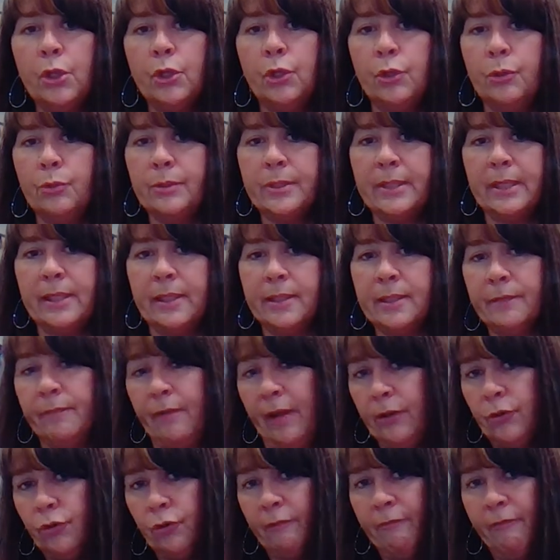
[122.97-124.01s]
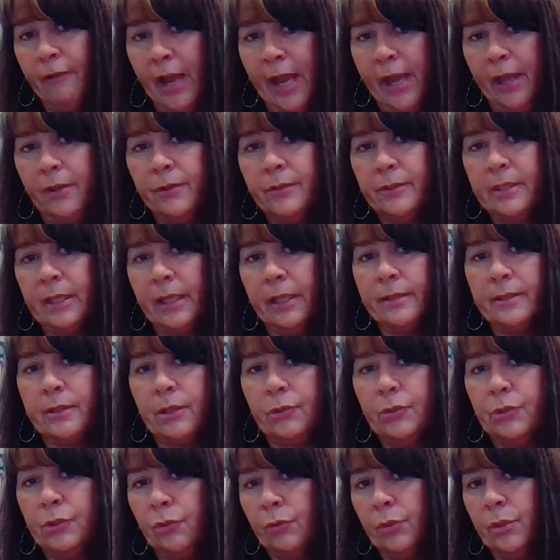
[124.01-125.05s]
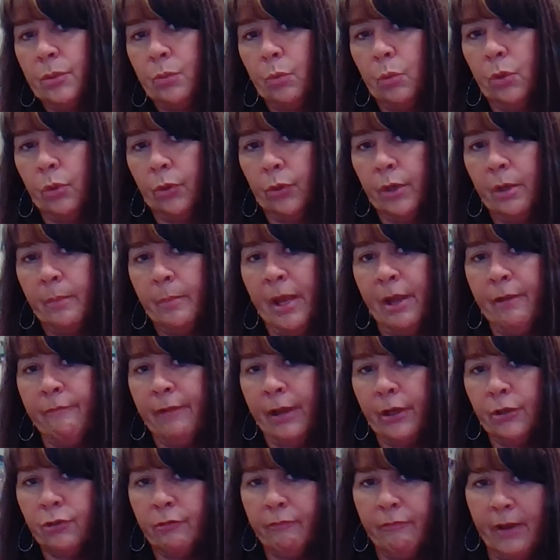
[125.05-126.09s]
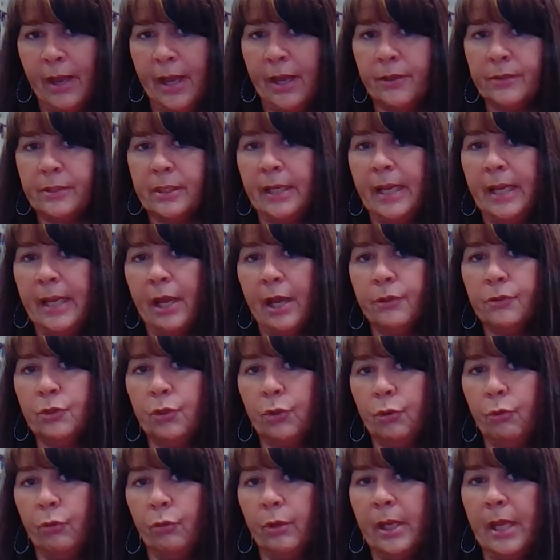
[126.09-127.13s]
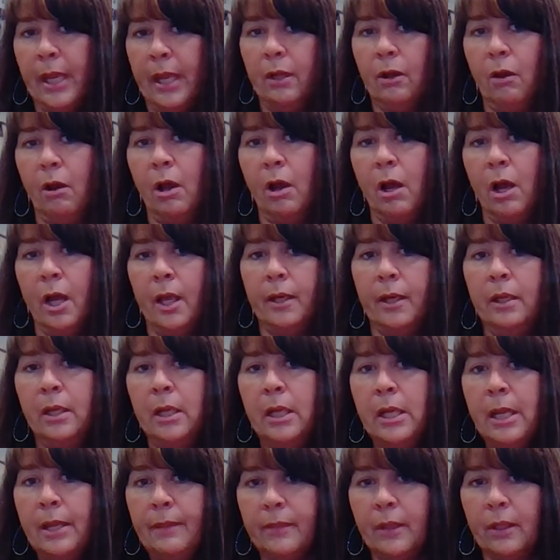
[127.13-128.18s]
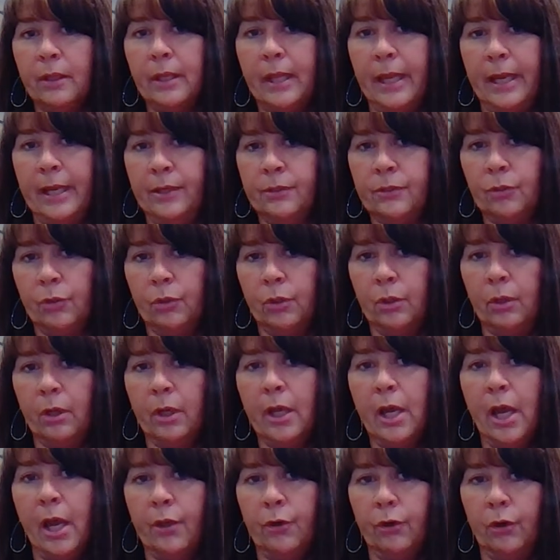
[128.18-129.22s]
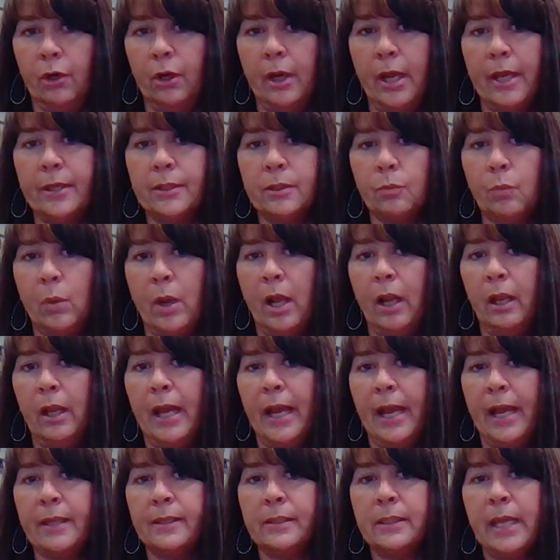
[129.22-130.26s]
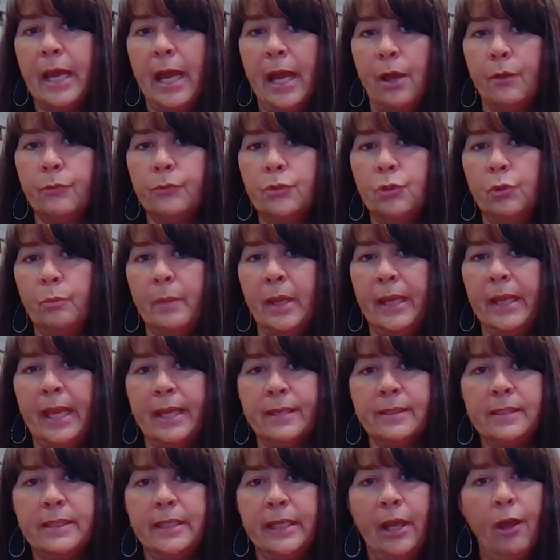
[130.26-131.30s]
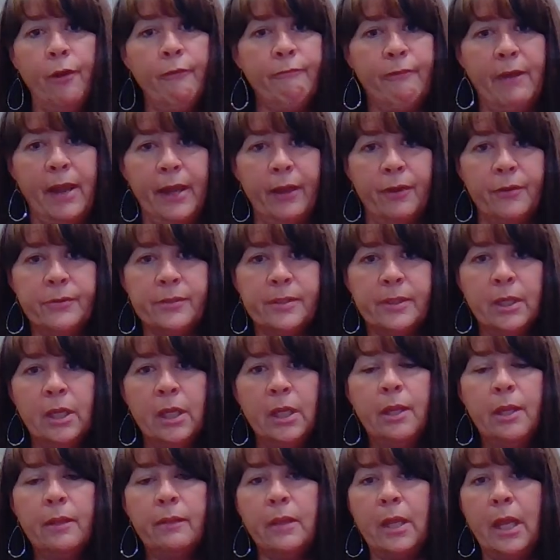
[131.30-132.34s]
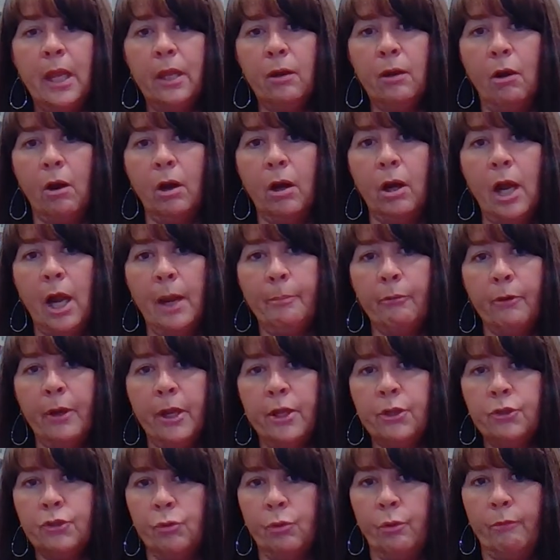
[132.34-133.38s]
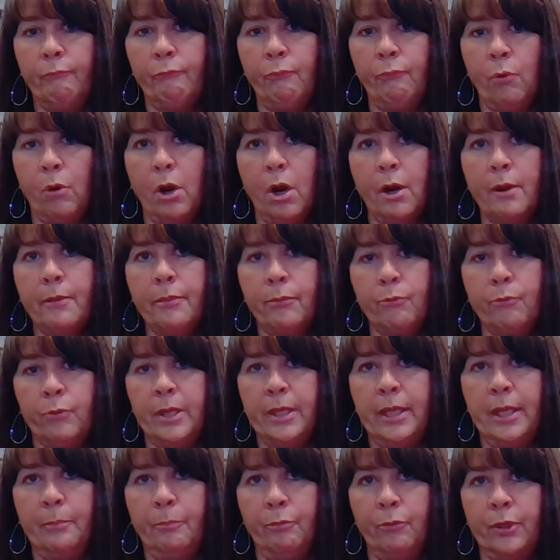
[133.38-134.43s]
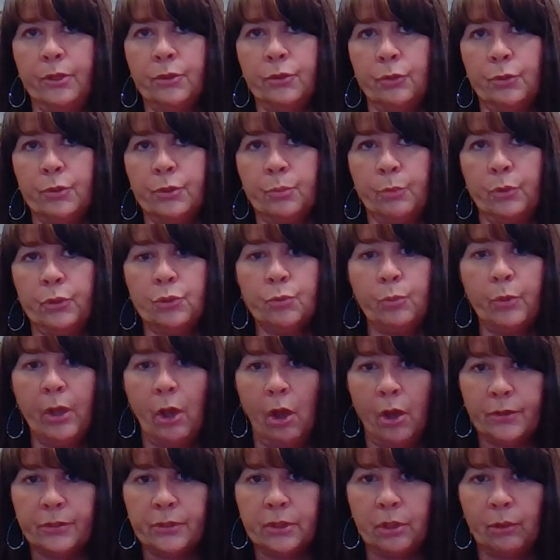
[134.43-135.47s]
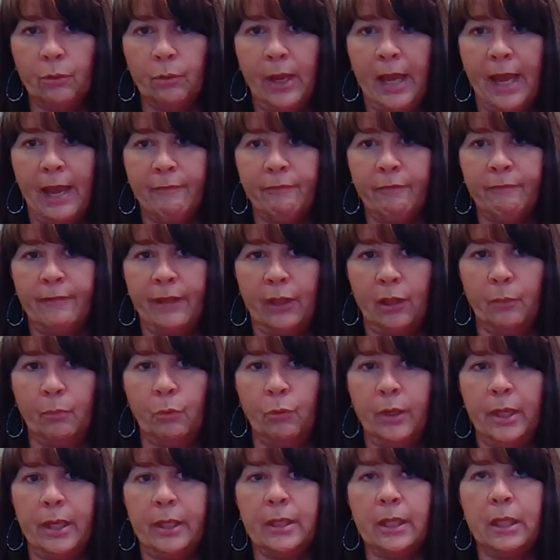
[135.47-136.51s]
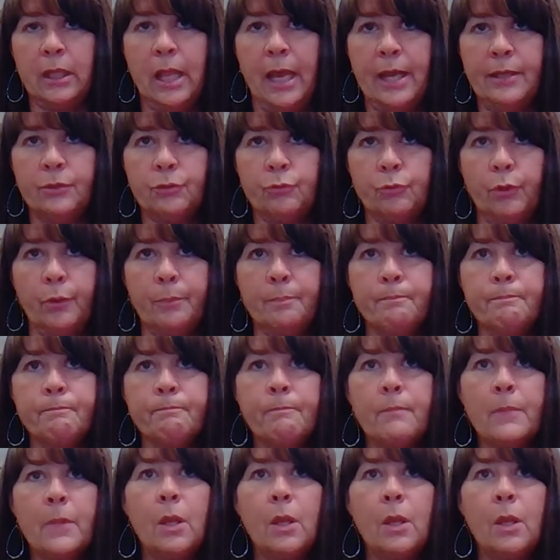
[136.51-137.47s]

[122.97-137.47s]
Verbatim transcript: uses vector files, and so students will learn about vector files and how to create on the laser cutter, as well as how to make STL files that are operational for our 3D printers, which we also have available in the classroom.